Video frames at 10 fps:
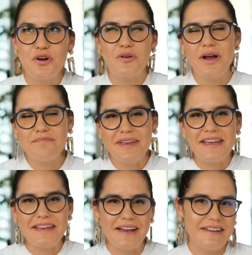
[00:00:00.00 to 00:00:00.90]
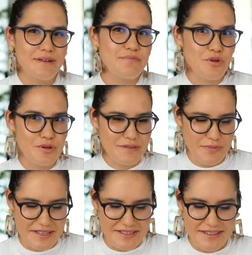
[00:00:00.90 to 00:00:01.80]
know, I'm me and I need more
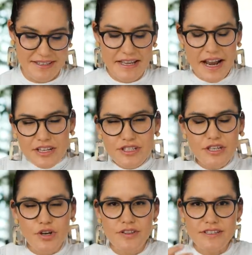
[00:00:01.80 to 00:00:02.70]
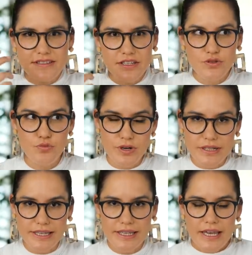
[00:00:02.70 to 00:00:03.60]
spicy things. And actually, you know, this dish
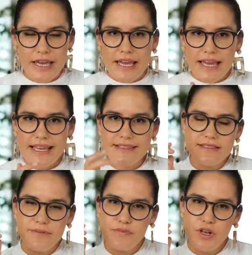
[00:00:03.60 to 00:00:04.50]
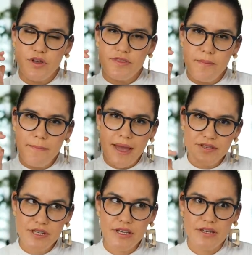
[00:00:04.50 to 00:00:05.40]
really, it's, you know, the
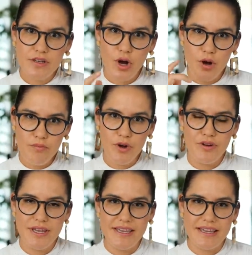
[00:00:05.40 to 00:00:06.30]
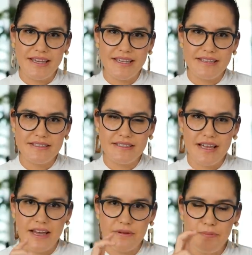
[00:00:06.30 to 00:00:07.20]
magic combo here is
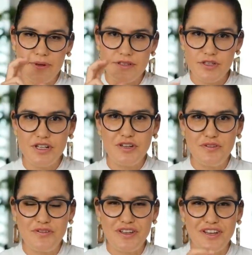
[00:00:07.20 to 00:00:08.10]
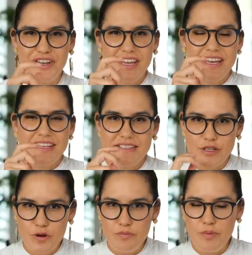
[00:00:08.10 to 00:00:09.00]
that positioning of the
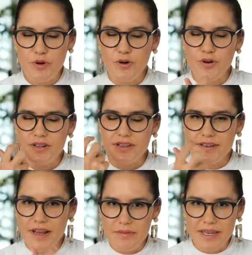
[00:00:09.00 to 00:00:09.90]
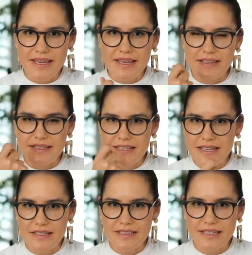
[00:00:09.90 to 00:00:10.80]
Szechuan peppercorn and the numbing and the
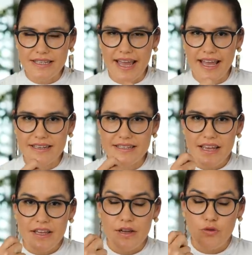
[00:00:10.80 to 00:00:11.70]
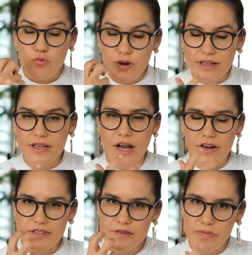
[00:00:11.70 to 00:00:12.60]
tingling and really
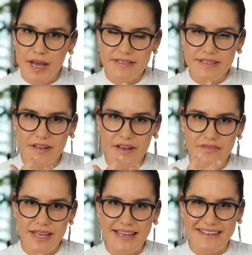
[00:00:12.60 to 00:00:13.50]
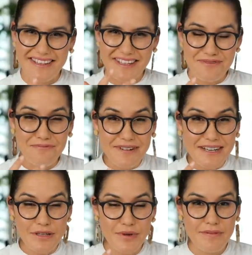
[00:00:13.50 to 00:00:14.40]
kind of spicy kind of heat. That's
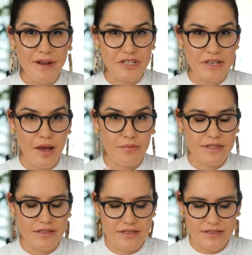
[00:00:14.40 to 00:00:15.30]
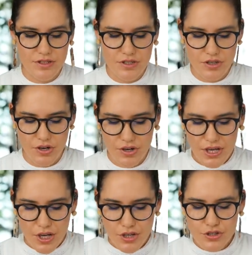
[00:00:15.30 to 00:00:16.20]
really where the magic happens in this dish. So
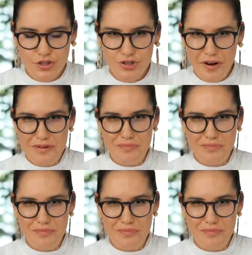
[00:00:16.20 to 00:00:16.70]
do try